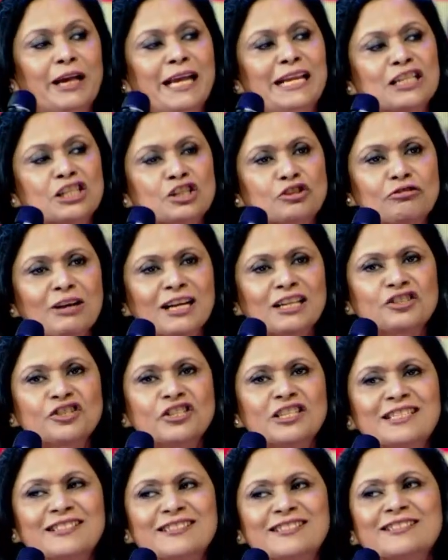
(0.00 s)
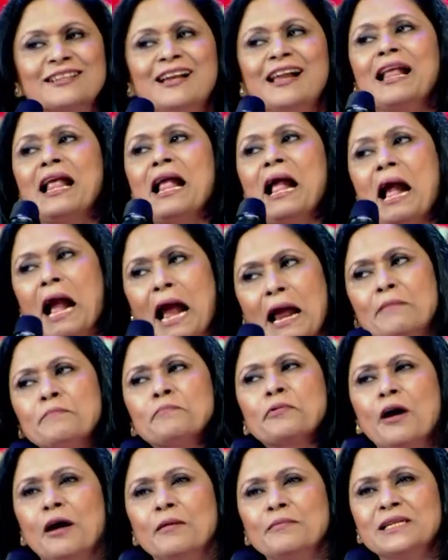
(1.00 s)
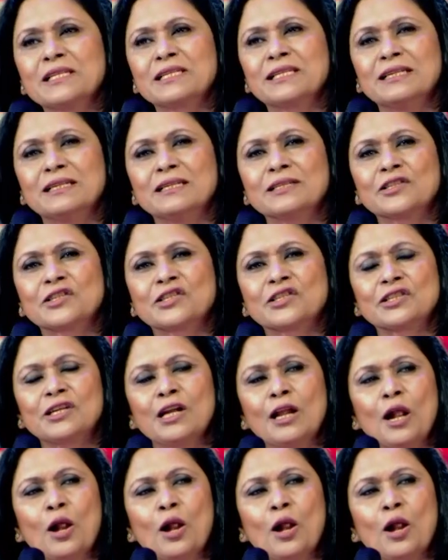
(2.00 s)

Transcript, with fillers: instructions and promises.